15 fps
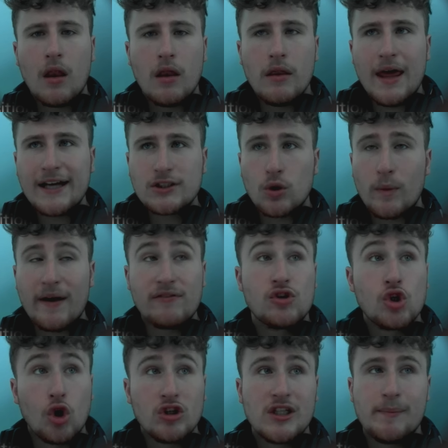Next up, we have
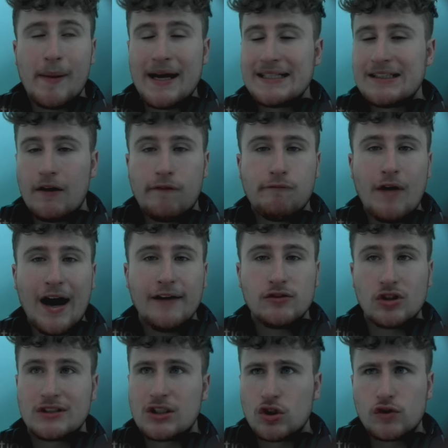Georgie Best. Now,
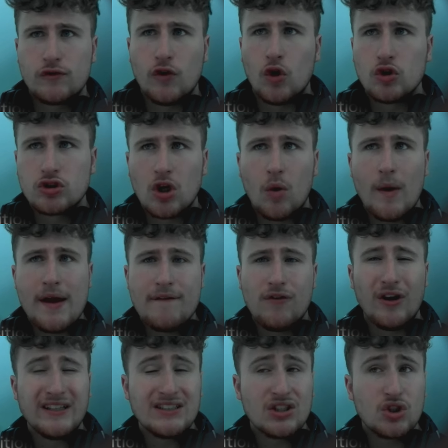5-star skills, 4-star weave
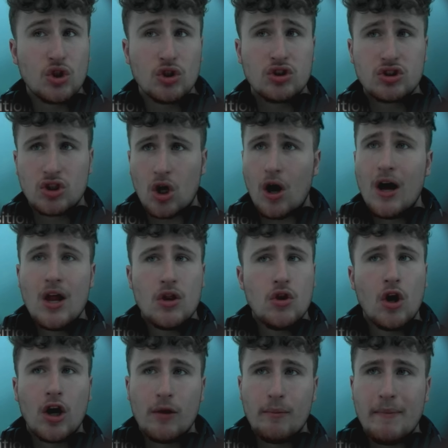foot. It's a good start,
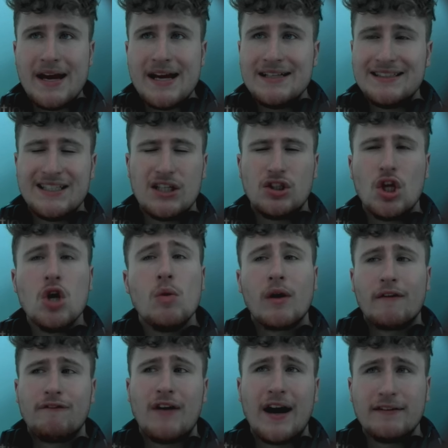not amazing. You do want
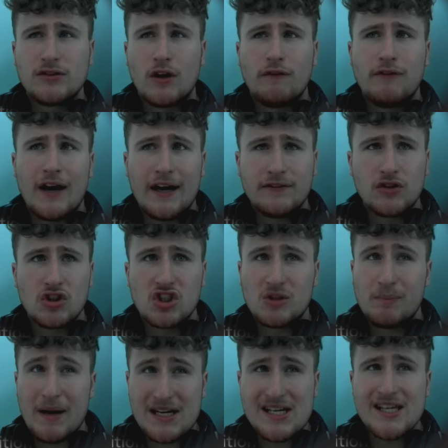a 5-star,
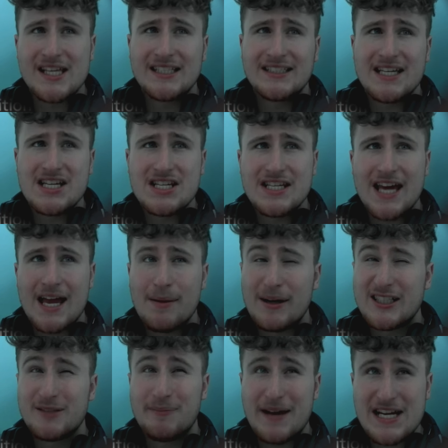especially at this stage of the game,
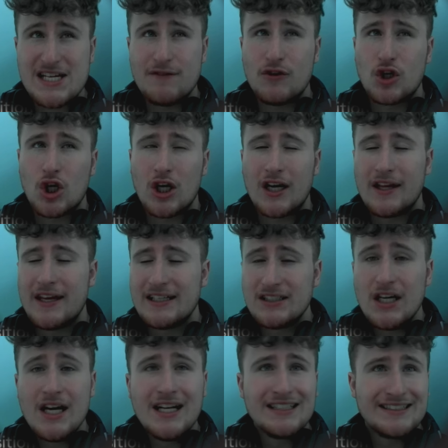especially for a card like
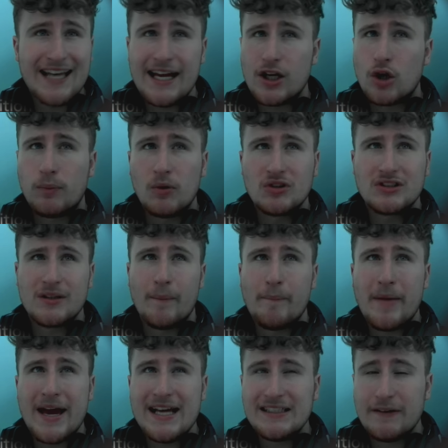this. Technical plus is
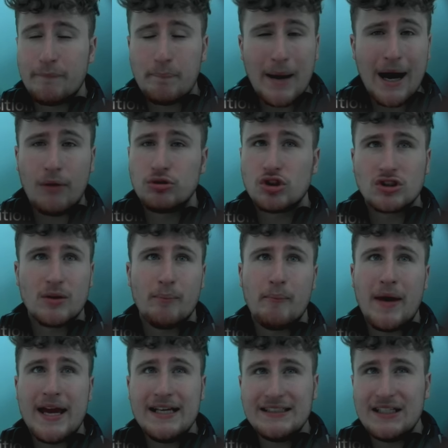amazing, power shot's
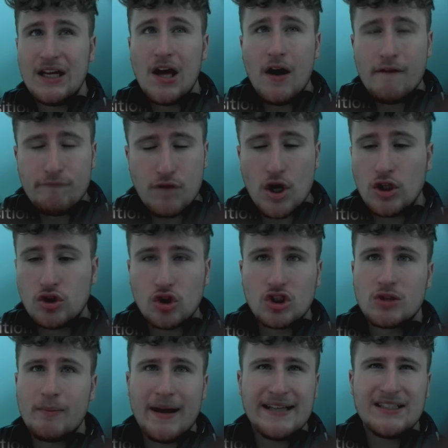amazing, first touch
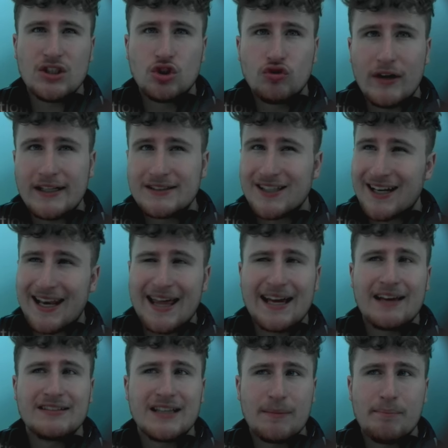is amazing, trickster, like
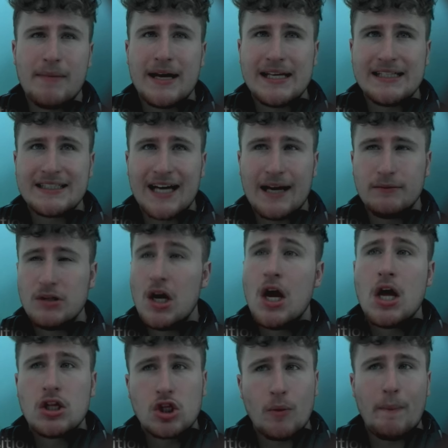I said many times,
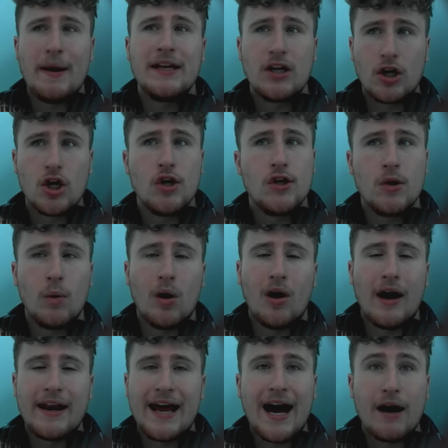depending on who you
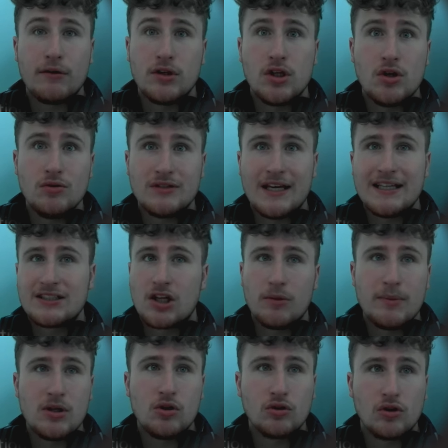are and how you use it, it's going
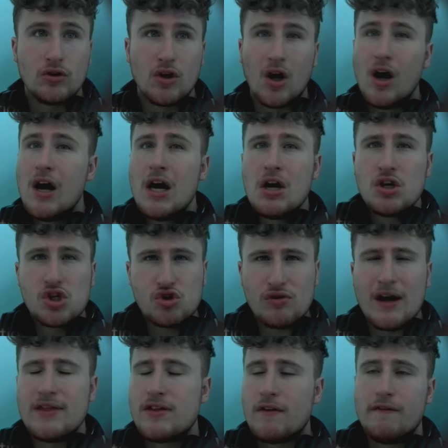to be good or not.
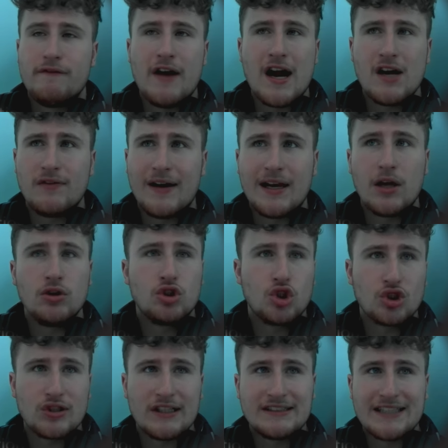Strength, very, very low,
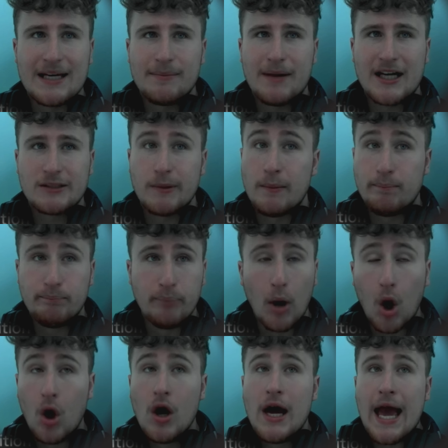just like Saint-Maximin,
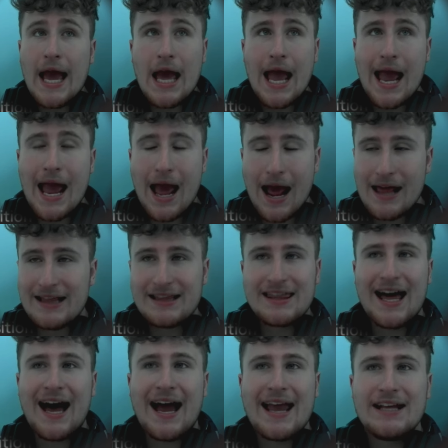but in
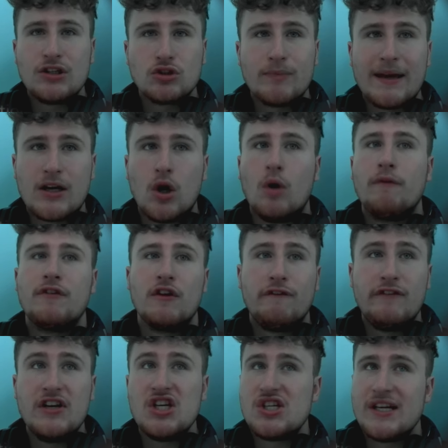that, he does make it up for the
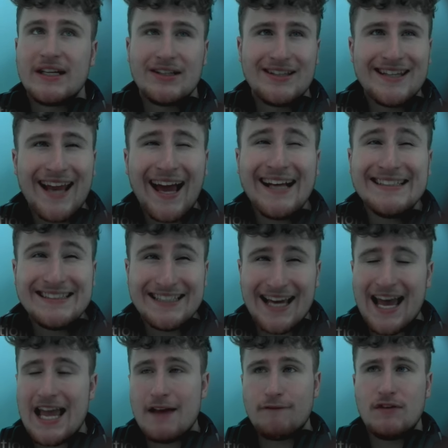finishing.
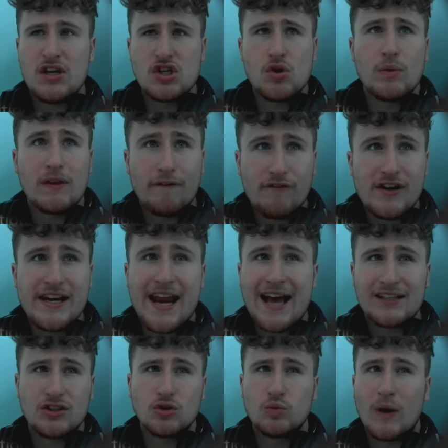98 finishing with a
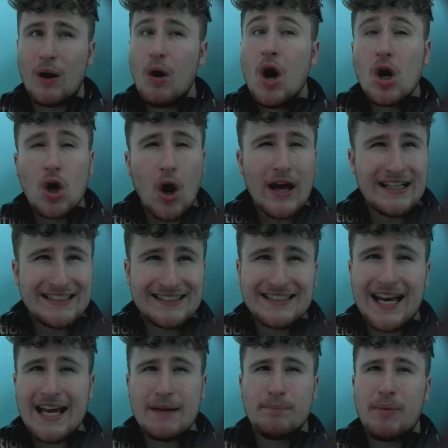finesse as well. Got
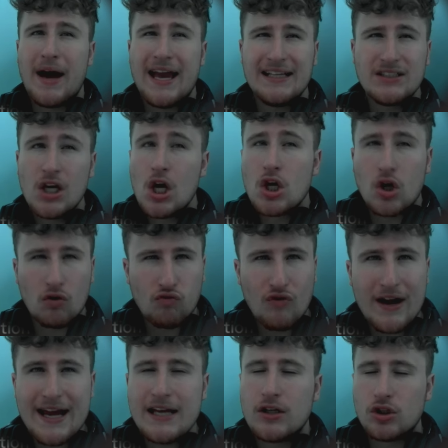insane pace. Got
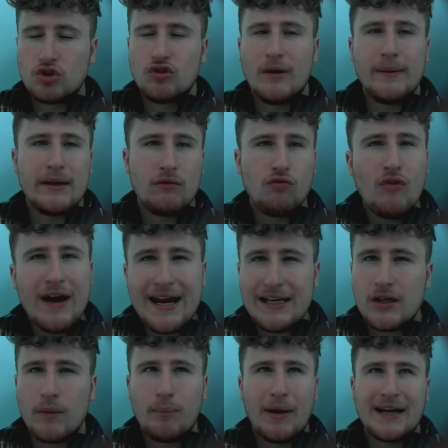really good dribbling. Really
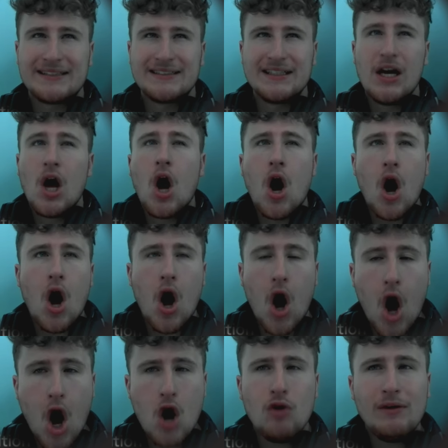good passing.
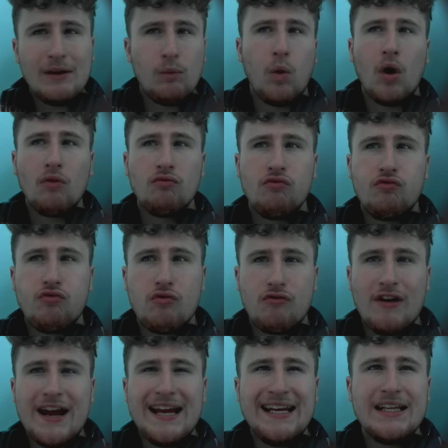Only one
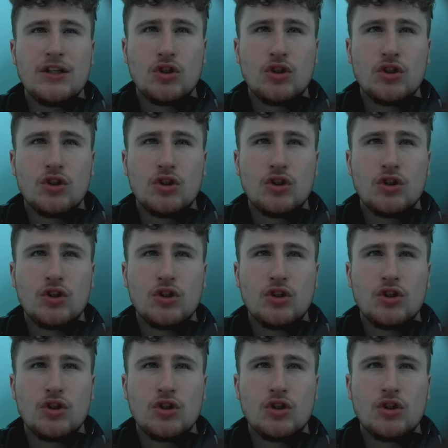really